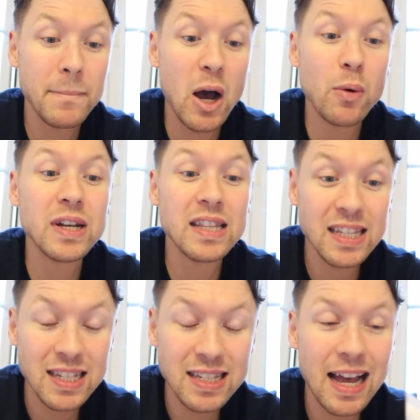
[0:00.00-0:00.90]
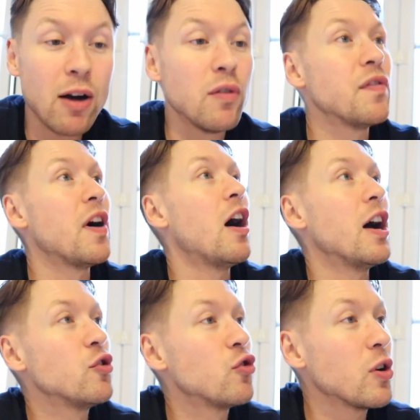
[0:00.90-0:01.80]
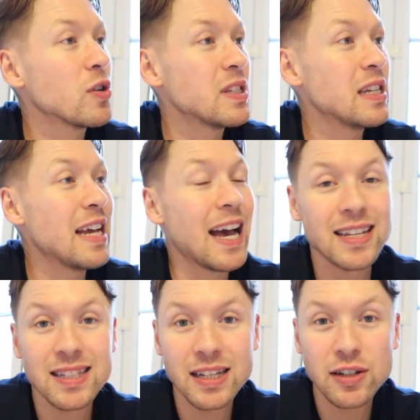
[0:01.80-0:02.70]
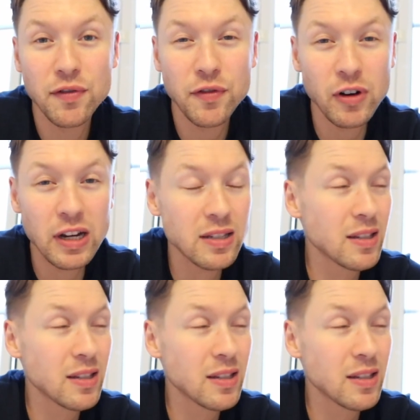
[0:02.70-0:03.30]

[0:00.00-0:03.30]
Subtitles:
Oh, and this is alpha hydroxy acid free.